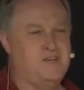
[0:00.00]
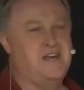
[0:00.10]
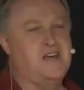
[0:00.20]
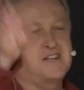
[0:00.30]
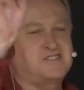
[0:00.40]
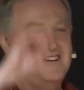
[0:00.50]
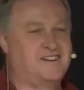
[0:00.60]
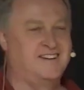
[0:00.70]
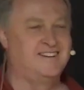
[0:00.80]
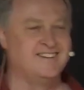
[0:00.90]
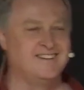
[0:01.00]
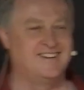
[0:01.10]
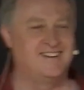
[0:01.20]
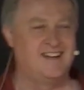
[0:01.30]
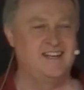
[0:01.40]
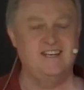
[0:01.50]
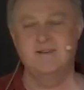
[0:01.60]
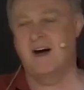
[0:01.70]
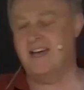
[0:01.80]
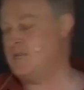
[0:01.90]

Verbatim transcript: you nutter. you might